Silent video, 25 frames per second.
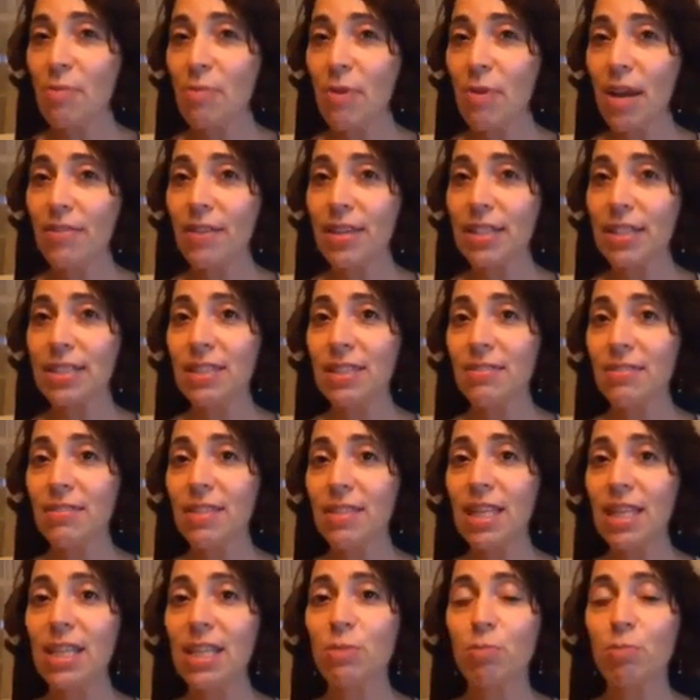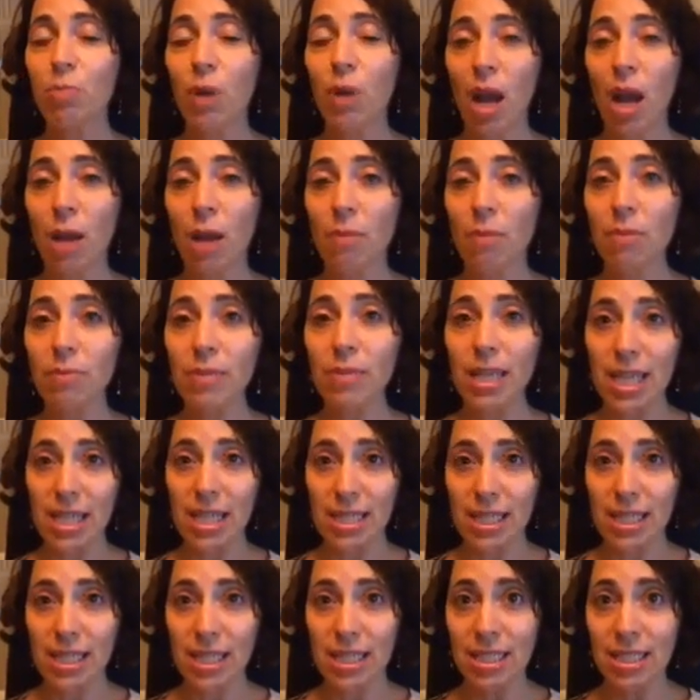payoff activity? It probably
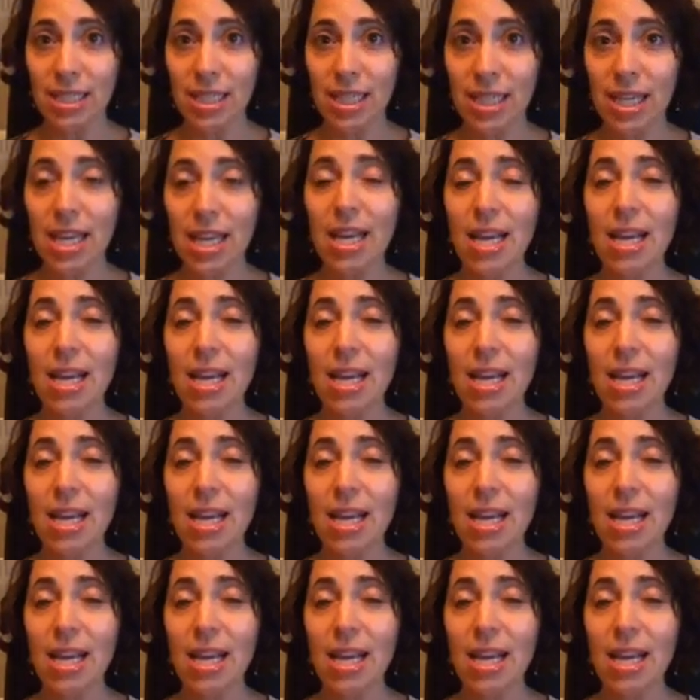isn't.